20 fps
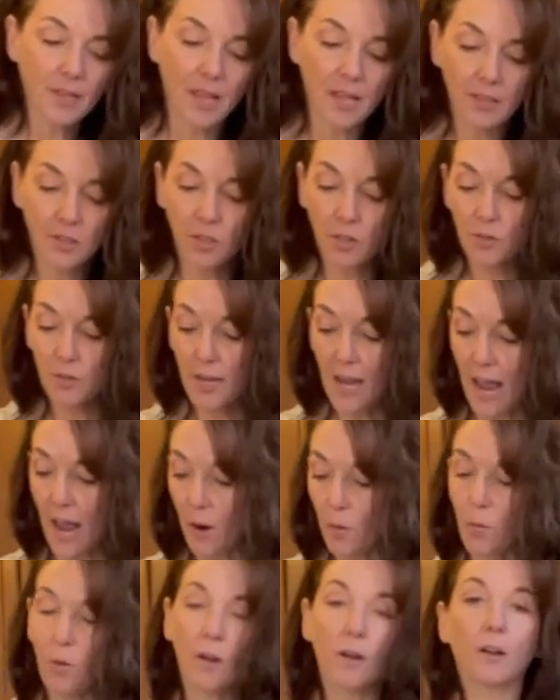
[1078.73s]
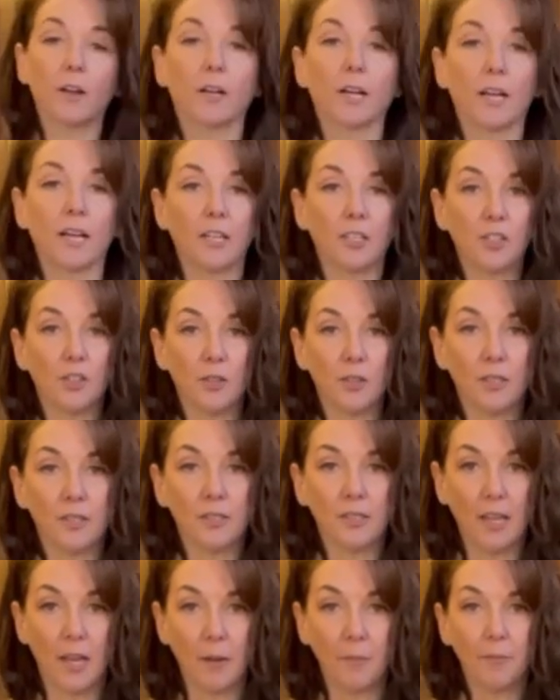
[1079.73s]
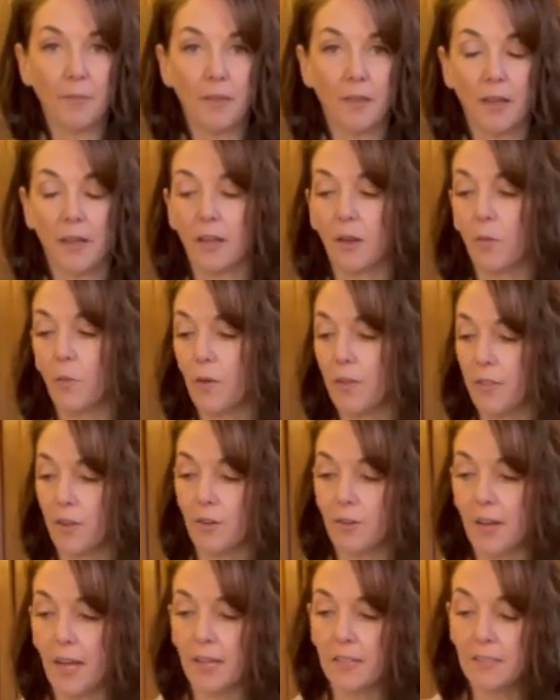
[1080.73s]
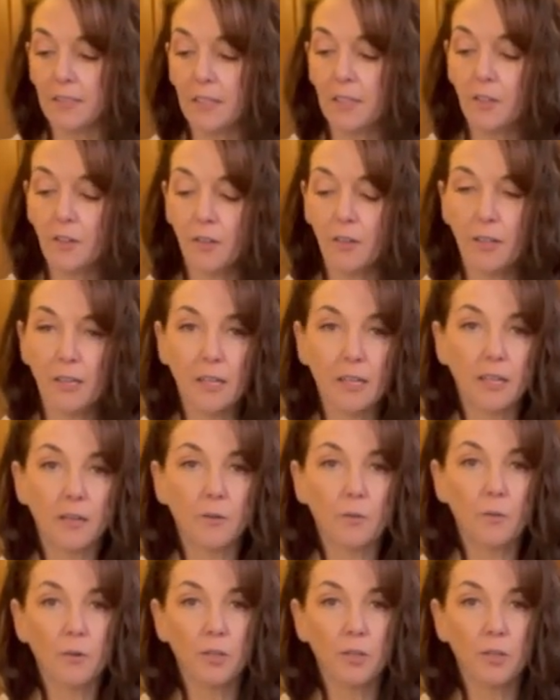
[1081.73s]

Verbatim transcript: And so now we're gonna do the same thing with our next ingredient,